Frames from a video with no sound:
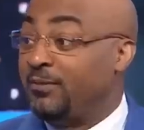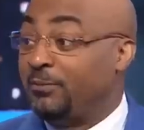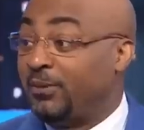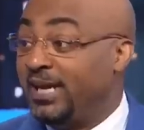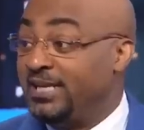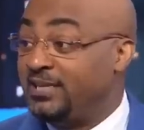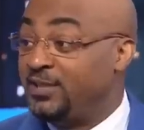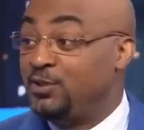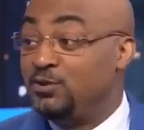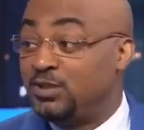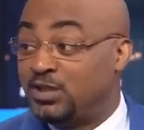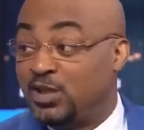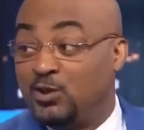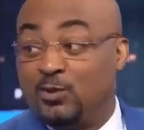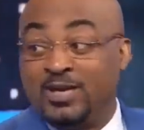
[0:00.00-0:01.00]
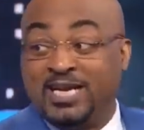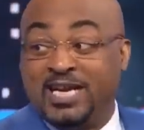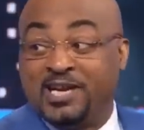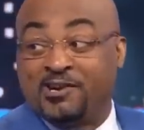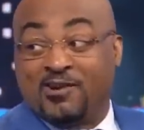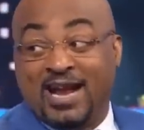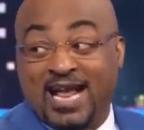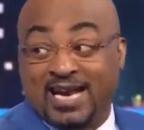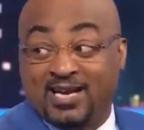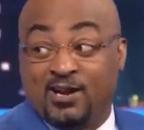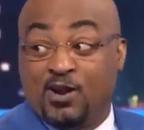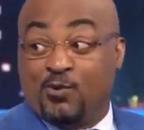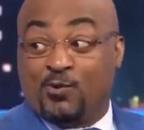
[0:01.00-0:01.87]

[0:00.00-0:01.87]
places, and you still would interact.